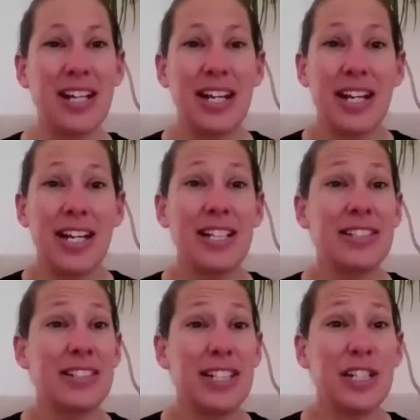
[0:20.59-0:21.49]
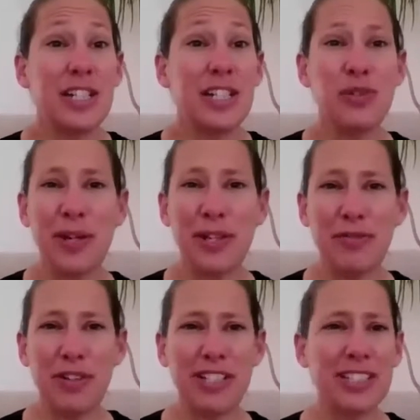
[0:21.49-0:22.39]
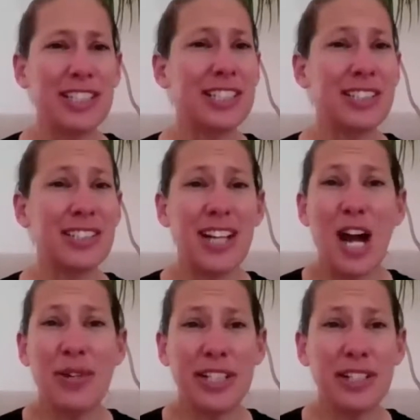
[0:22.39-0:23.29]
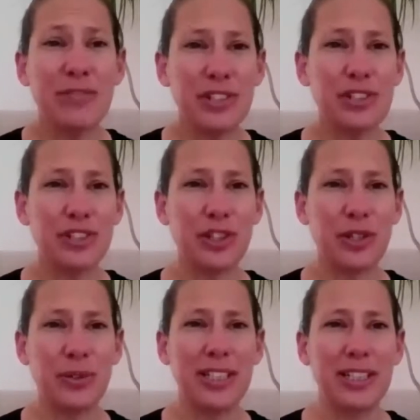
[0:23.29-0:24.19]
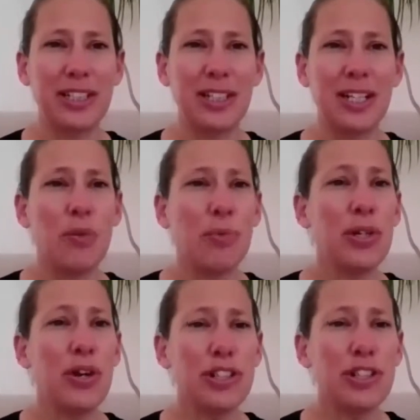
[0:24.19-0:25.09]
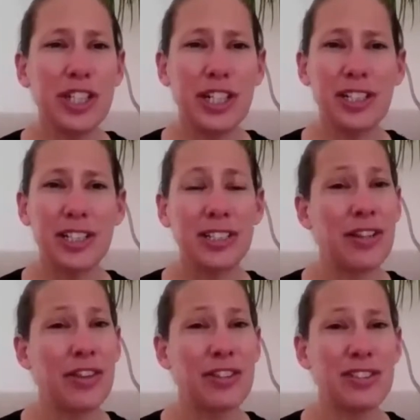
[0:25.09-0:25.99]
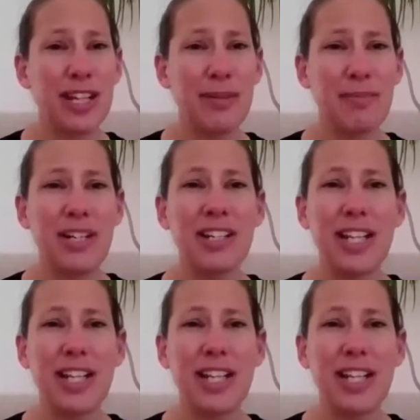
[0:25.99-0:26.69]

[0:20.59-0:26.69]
As each one of us has our individual story, we all share the same narrative.